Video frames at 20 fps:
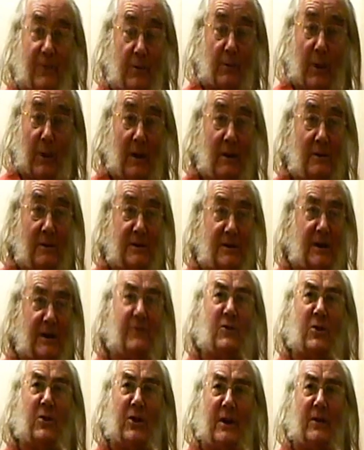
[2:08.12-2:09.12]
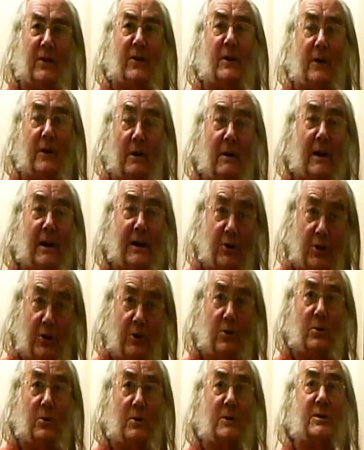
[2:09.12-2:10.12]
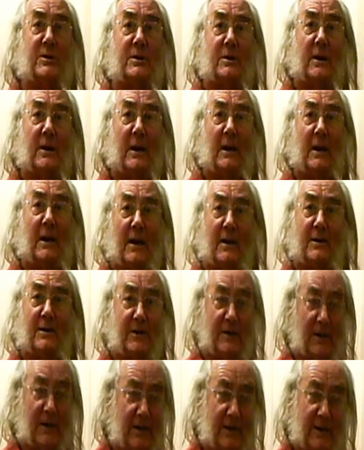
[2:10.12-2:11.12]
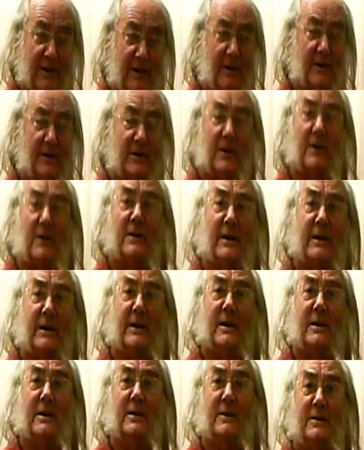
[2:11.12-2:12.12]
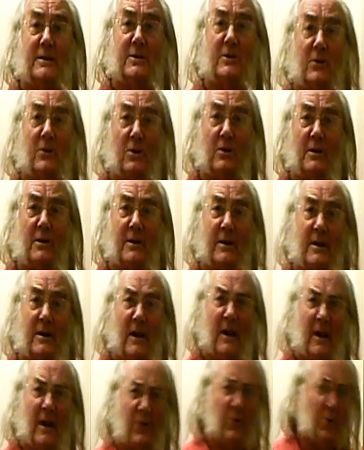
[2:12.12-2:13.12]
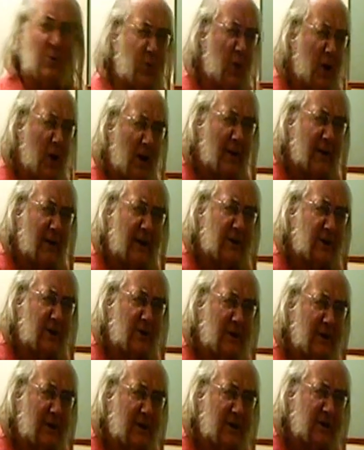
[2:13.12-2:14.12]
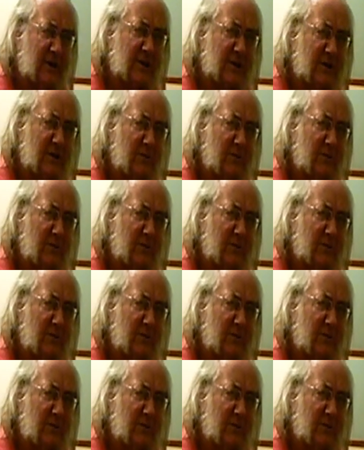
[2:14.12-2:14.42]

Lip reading: the plants and everything that I knew as a little tiny kid in Scotland. I thought, why are they doing this to